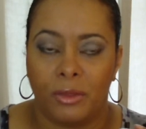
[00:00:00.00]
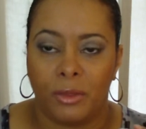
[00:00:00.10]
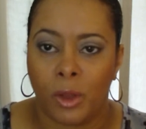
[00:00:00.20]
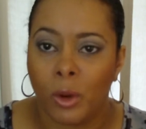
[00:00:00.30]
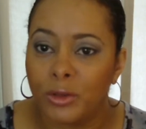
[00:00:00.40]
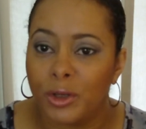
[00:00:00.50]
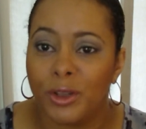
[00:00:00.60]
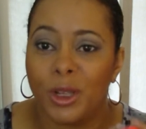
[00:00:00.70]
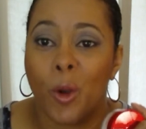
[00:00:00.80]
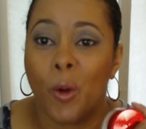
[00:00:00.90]
Those are
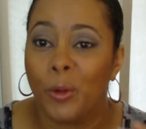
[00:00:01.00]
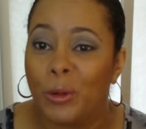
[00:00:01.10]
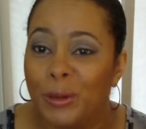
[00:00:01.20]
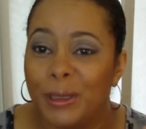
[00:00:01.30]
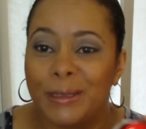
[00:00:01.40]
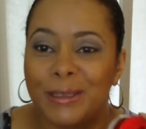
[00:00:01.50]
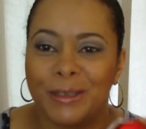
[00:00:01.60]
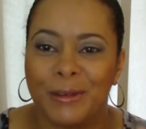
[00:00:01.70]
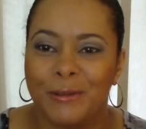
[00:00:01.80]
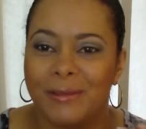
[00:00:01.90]
the only
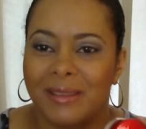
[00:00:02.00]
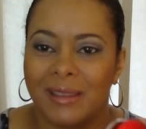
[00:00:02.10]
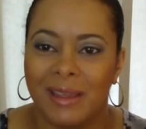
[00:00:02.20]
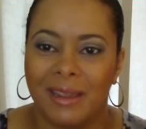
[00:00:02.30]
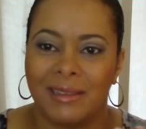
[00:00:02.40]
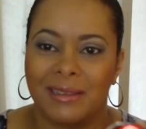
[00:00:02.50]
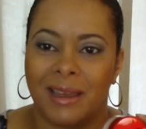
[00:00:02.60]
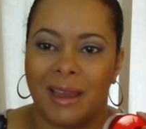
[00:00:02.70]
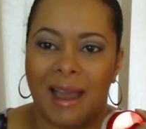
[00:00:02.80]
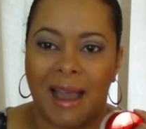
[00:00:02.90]
two things
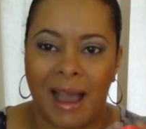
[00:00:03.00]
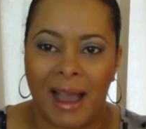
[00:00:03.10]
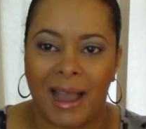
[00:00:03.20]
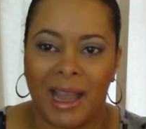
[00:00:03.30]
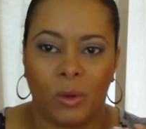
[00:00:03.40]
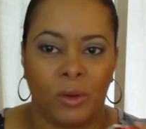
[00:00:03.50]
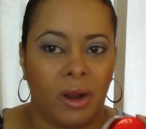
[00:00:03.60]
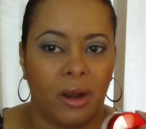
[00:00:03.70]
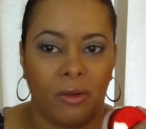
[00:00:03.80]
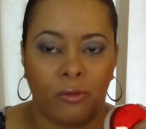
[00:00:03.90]
that I, on
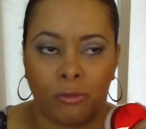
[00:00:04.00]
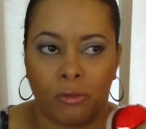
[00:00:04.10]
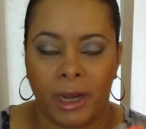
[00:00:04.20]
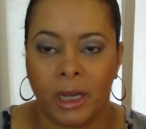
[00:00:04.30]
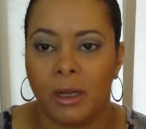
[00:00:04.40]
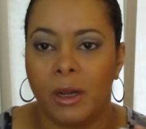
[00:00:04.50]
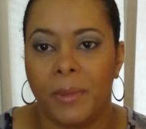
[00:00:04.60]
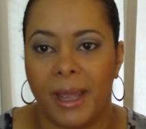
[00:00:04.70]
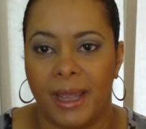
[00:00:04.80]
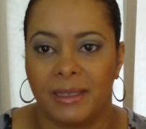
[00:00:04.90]
a regular
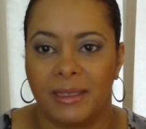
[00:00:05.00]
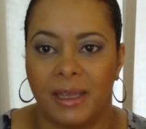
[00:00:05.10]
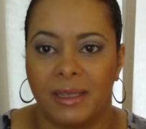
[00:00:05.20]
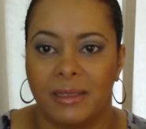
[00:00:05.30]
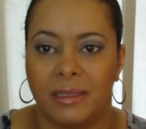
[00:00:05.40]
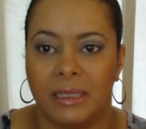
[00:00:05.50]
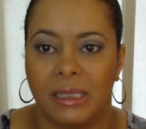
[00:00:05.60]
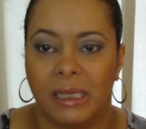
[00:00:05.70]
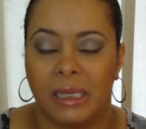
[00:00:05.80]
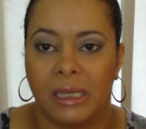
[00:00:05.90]
basis,
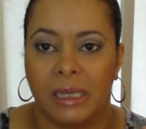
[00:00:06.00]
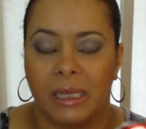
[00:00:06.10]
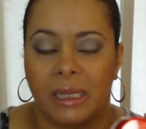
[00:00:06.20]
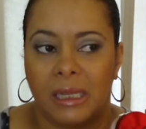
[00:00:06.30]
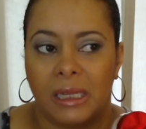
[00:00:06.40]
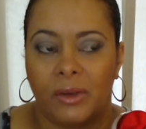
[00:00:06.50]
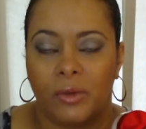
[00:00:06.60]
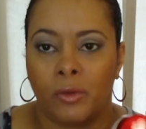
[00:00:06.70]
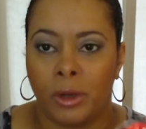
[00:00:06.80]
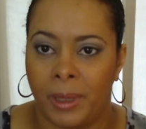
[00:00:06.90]

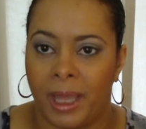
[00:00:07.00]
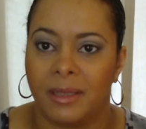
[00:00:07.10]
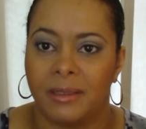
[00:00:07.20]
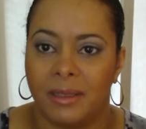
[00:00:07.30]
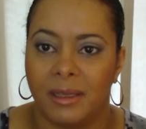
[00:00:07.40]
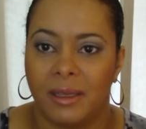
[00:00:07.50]
replace.